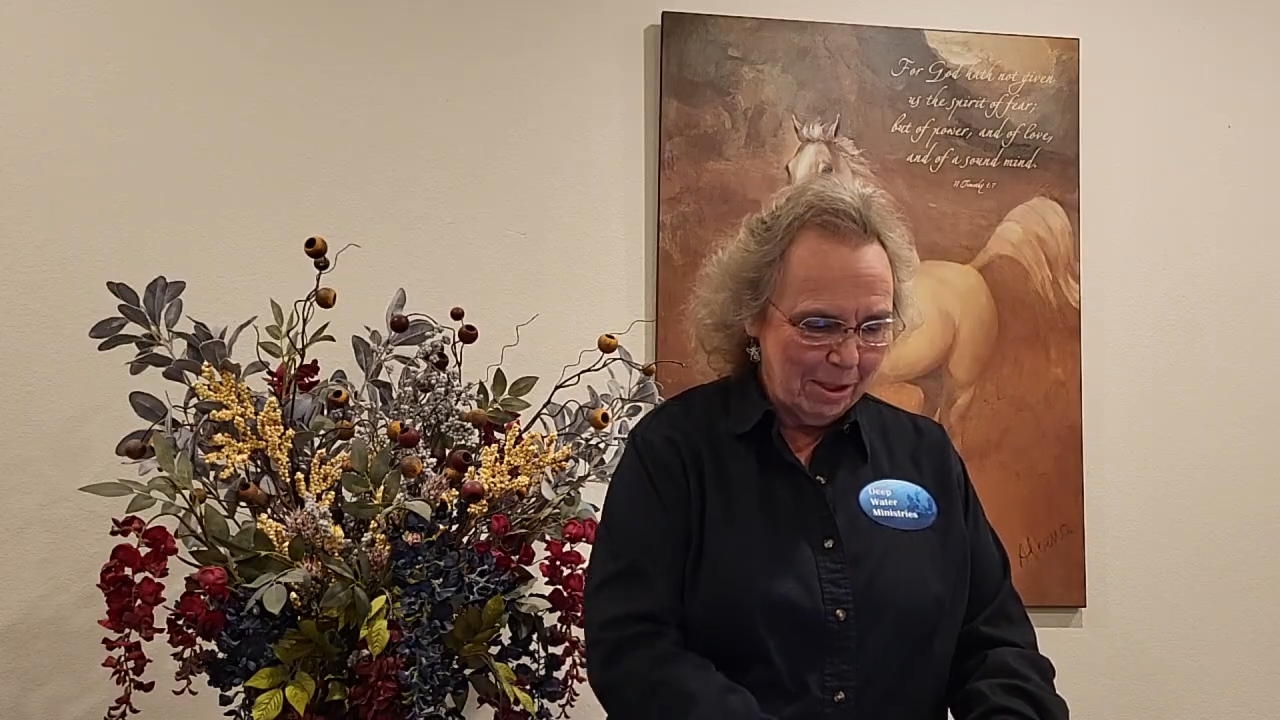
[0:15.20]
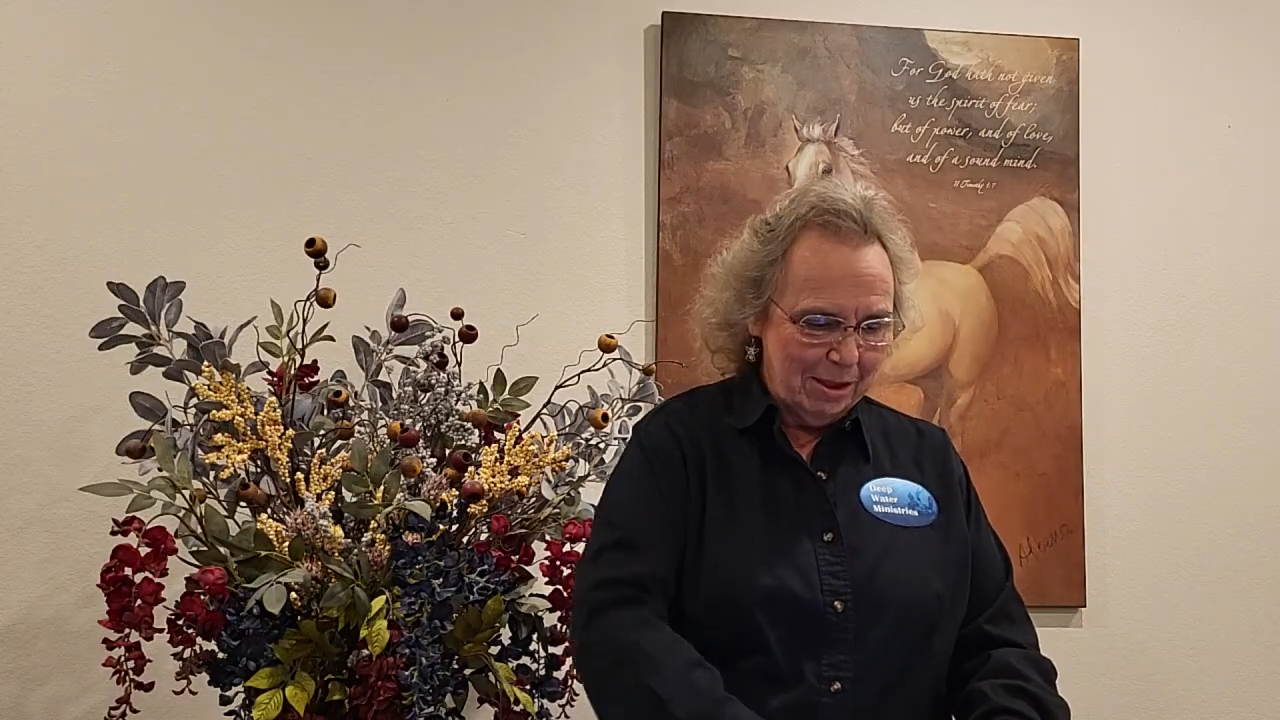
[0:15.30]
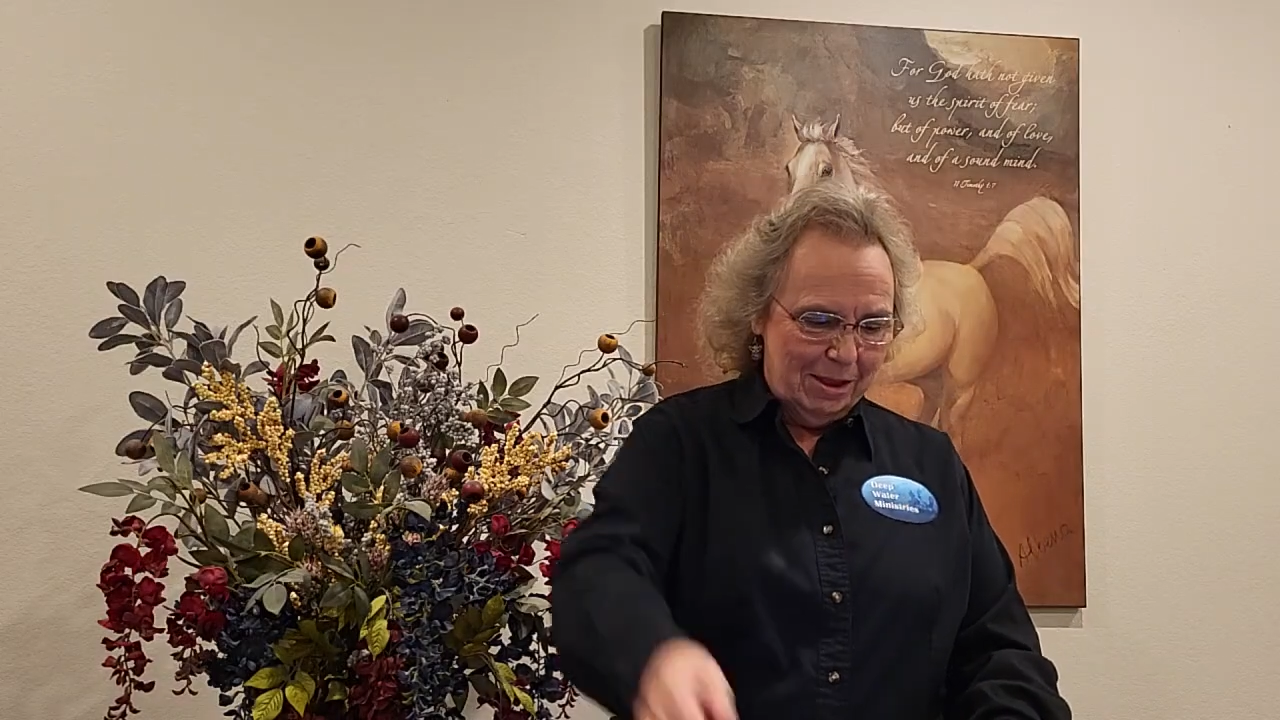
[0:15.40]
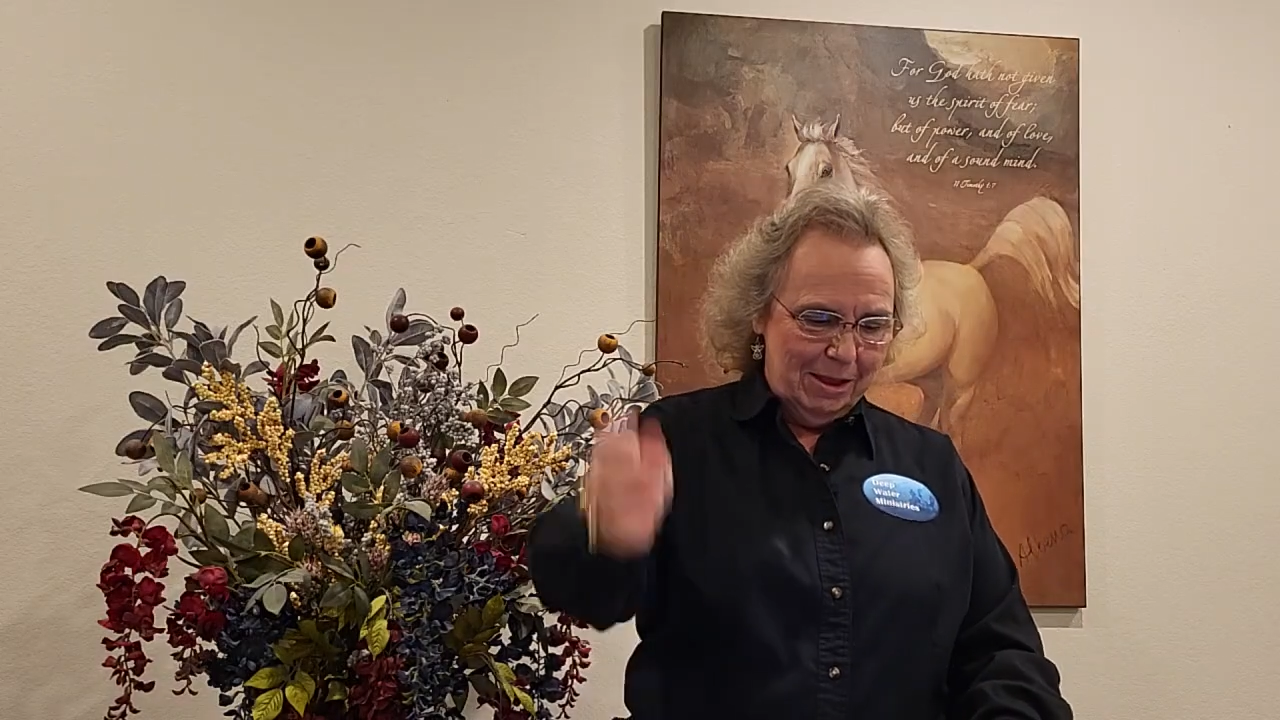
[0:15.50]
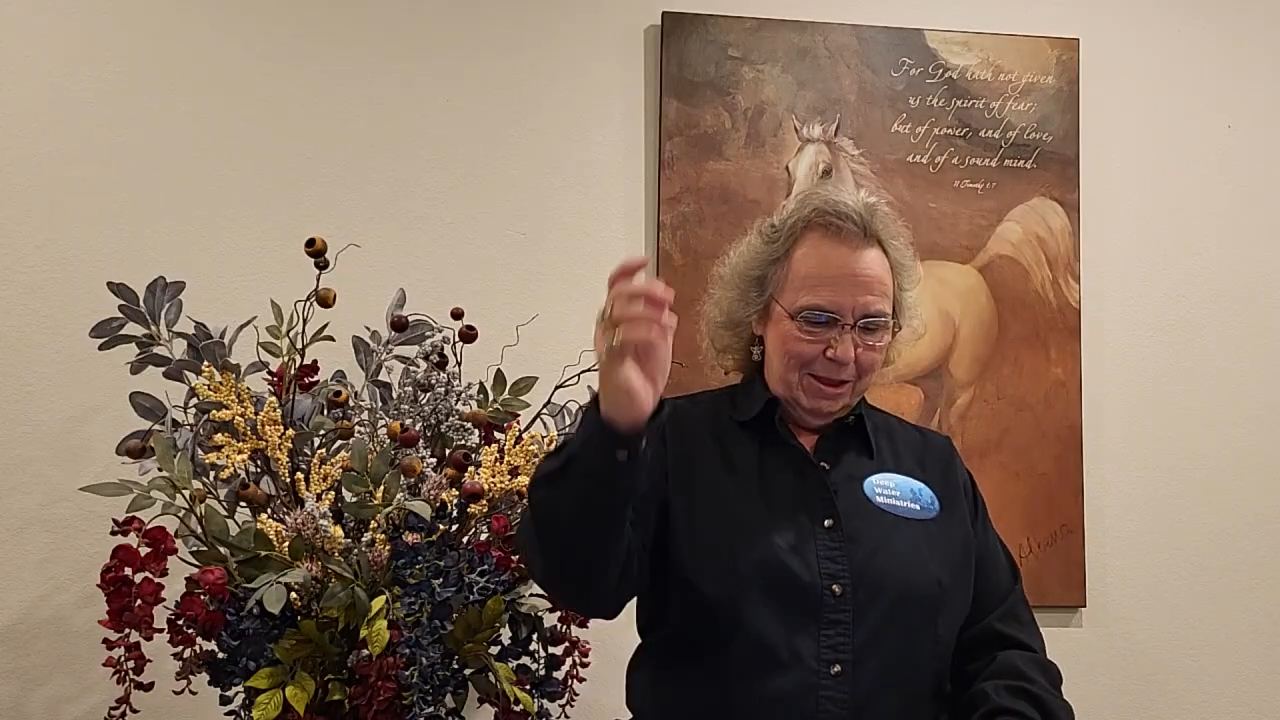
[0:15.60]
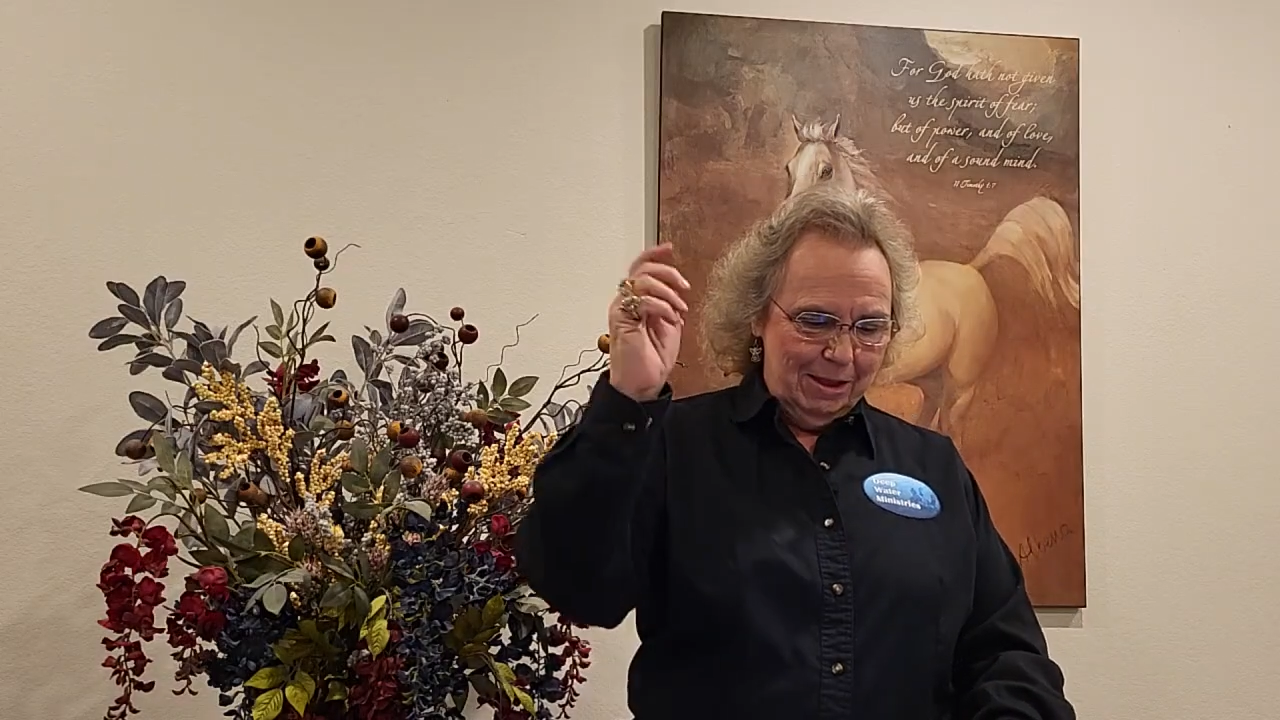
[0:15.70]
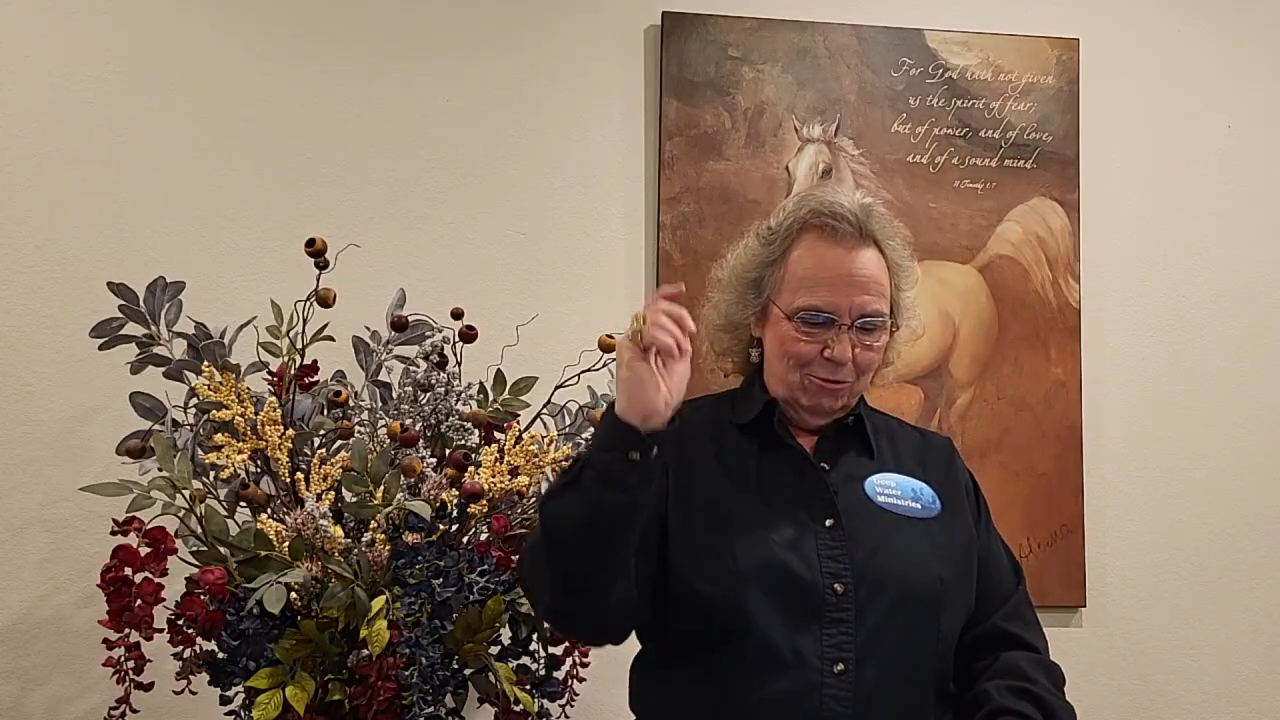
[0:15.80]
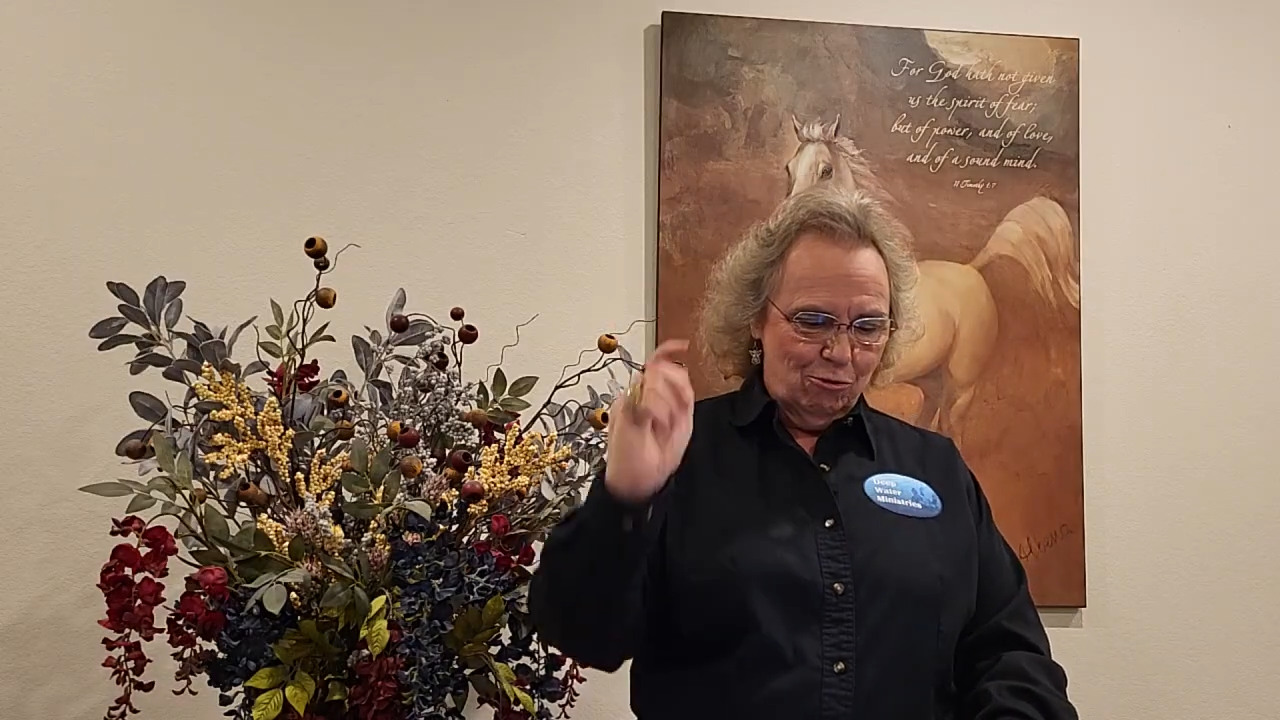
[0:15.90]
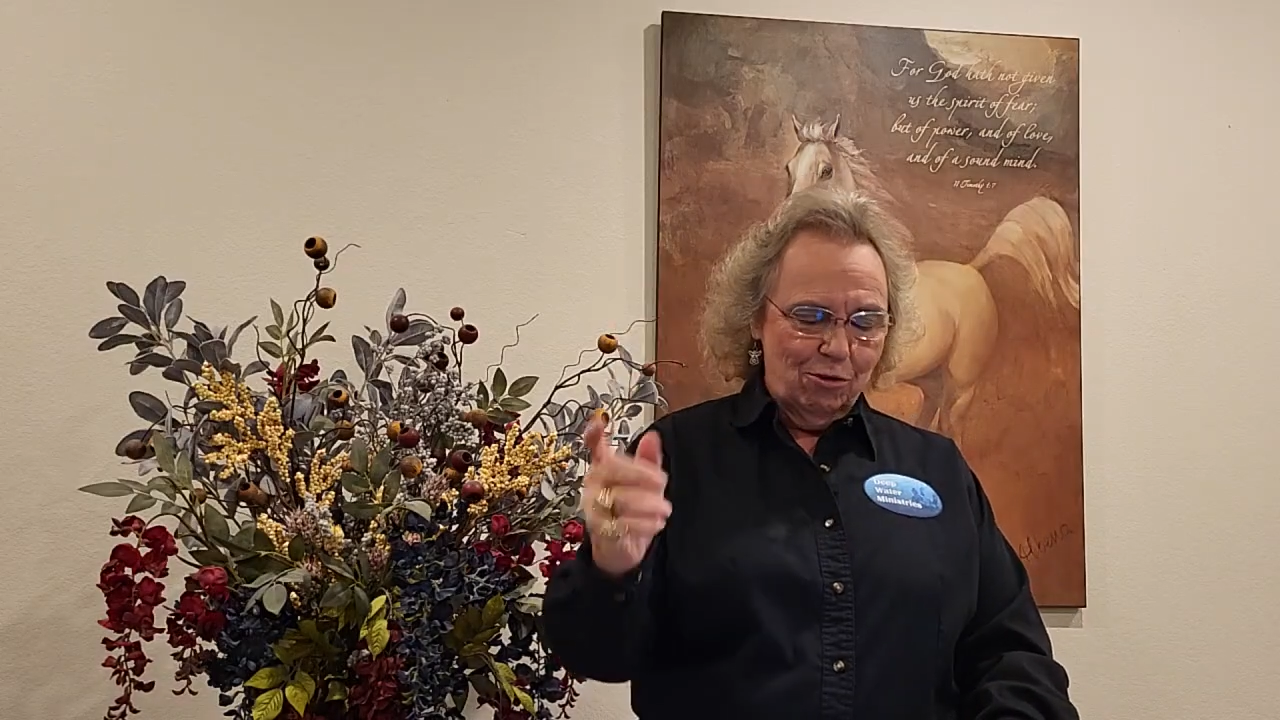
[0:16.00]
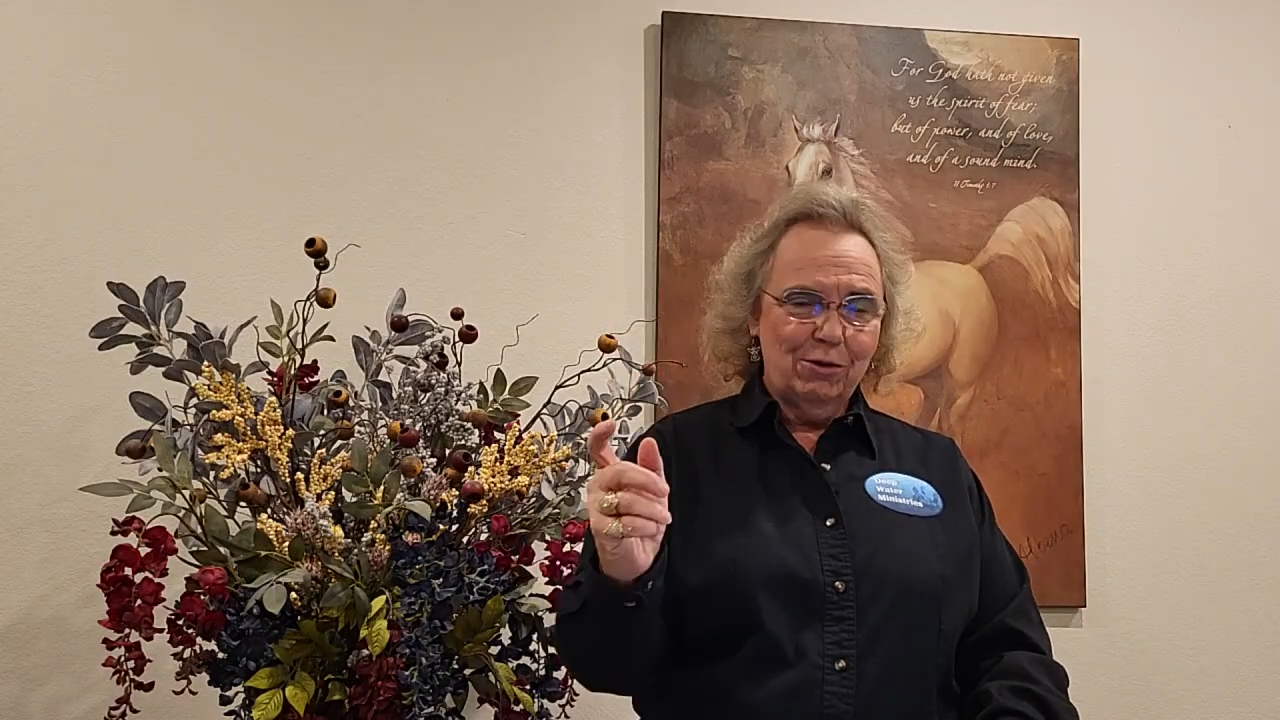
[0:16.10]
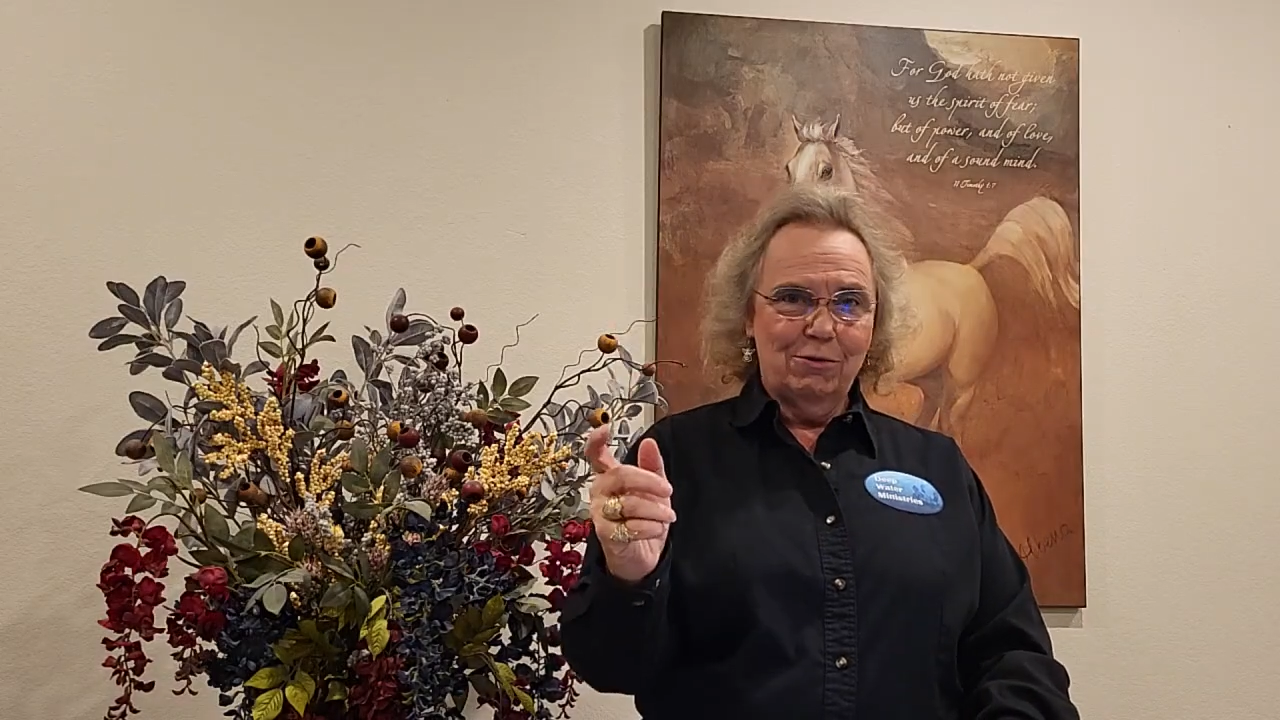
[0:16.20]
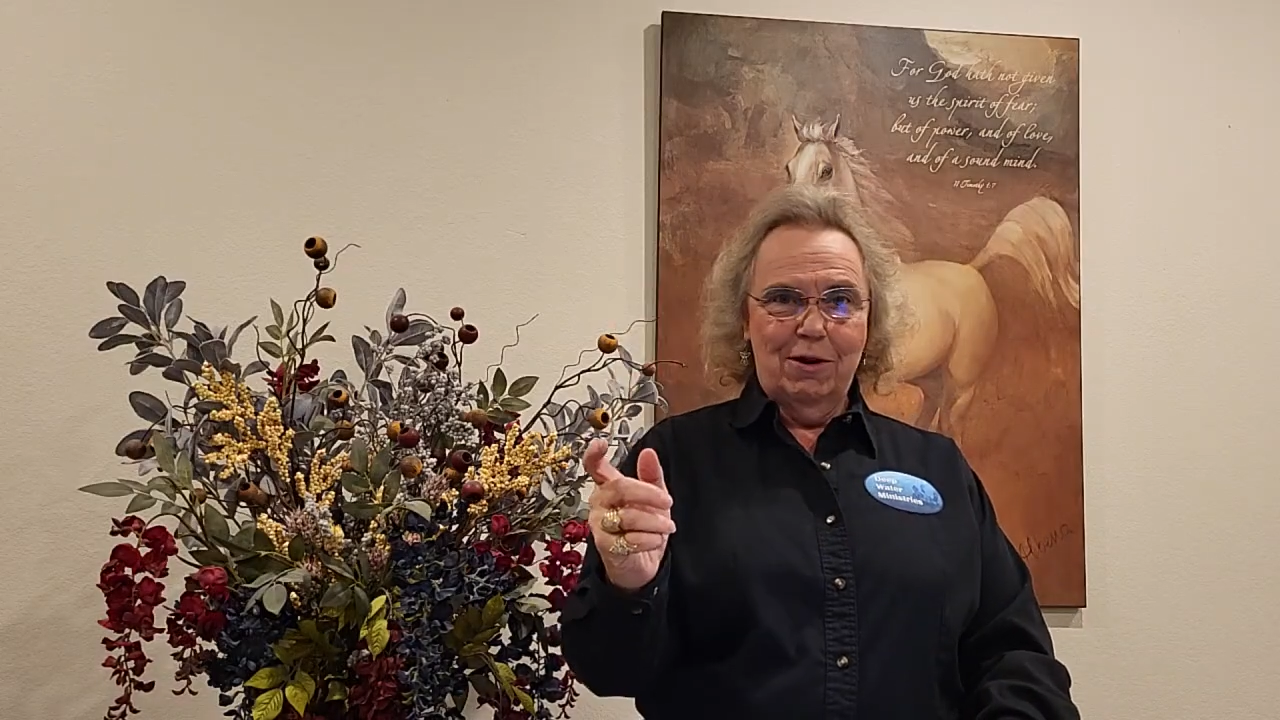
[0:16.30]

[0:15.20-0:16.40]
A truck